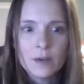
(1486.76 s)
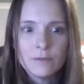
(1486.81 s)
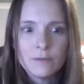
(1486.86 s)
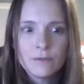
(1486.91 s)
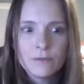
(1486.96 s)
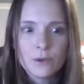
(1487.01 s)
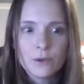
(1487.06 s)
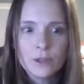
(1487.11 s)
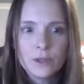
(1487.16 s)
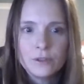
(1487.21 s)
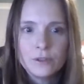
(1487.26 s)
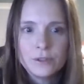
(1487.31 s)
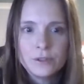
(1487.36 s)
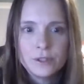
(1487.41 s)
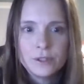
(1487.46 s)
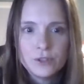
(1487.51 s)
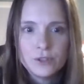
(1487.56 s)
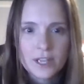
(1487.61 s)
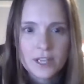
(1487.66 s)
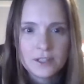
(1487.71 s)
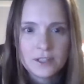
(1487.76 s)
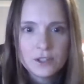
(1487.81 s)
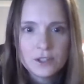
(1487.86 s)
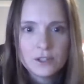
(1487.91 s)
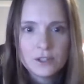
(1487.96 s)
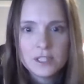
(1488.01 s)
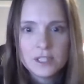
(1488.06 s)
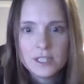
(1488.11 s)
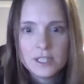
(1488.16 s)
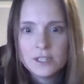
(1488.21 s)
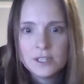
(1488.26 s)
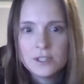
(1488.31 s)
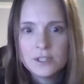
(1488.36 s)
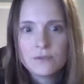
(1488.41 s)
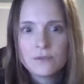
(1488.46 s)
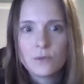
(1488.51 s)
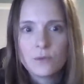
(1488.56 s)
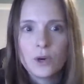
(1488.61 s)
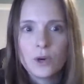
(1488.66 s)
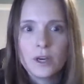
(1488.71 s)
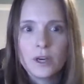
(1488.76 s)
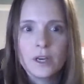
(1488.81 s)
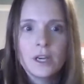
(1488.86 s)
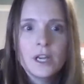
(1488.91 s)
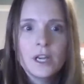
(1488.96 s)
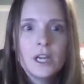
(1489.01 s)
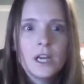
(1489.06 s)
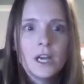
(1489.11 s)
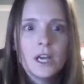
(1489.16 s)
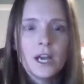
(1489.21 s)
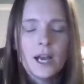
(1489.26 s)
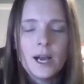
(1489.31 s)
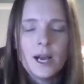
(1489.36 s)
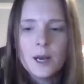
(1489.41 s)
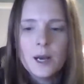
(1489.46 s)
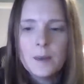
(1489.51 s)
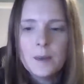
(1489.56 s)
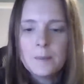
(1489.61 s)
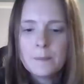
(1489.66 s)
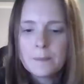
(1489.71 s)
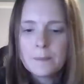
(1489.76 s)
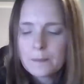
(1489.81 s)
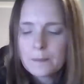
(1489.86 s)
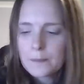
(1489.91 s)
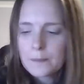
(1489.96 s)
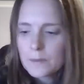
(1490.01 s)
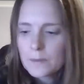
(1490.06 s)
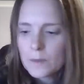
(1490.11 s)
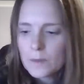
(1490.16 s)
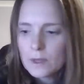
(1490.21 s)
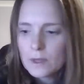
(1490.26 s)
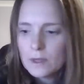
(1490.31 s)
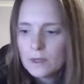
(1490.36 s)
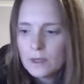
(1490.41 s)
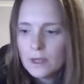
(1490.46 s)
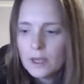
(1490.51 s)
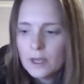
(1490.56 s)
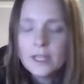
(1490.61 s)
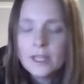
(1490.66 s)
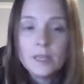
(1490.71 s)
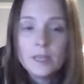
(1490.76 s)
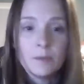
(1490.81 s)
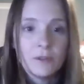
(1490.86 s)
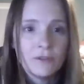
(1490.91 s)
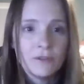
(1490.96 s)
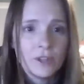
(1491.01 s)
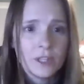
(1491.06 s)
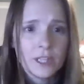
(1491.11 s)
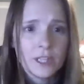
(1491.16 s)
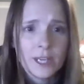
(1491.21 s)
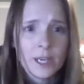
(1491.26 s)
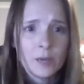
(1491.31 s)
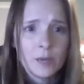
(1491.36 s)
for their Duchenne's disease, for hemophilia.